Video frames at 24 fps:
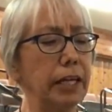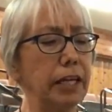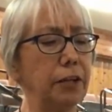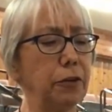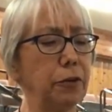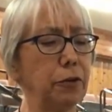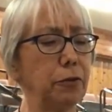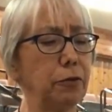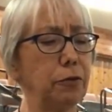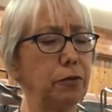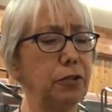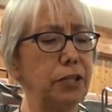
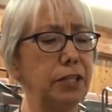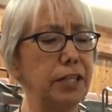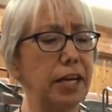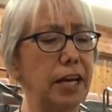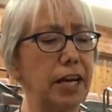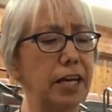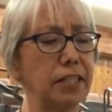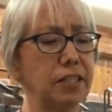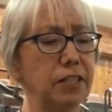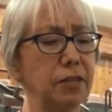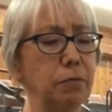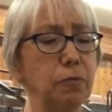
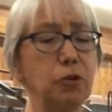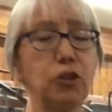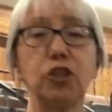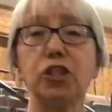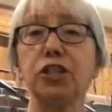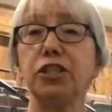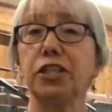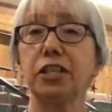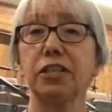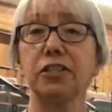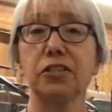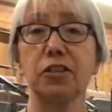Enthusiasm
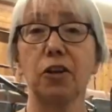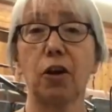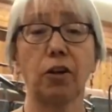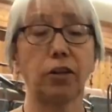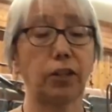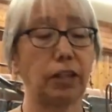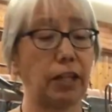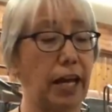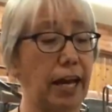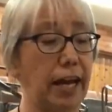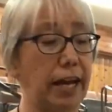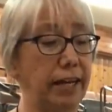she does
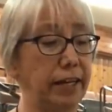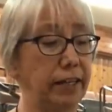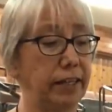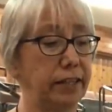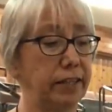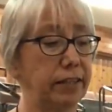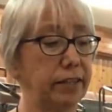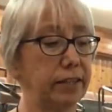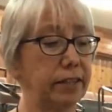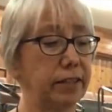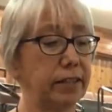not lack.